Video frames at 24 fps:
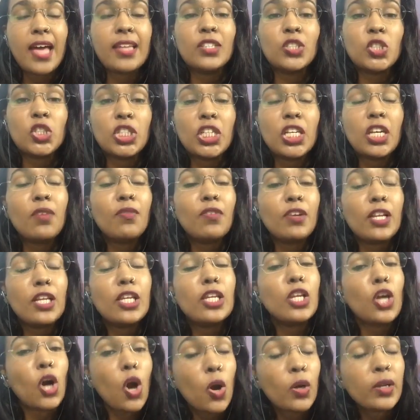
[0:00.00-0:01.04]
she will
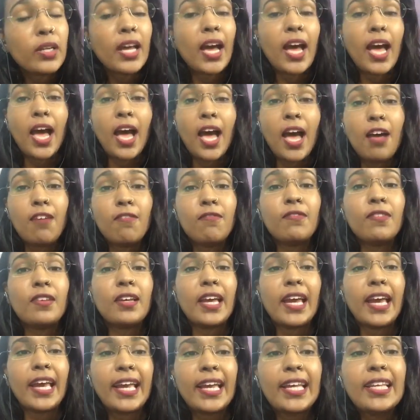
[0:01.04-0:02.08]
not have
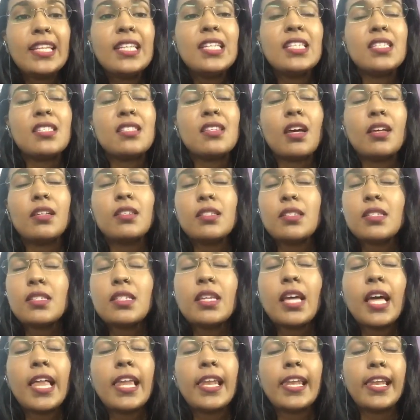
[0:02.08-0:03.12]
any sons
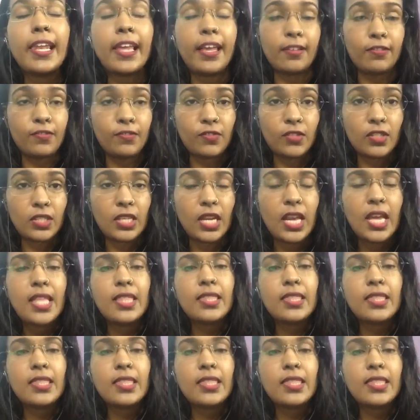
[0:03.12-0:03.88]
left.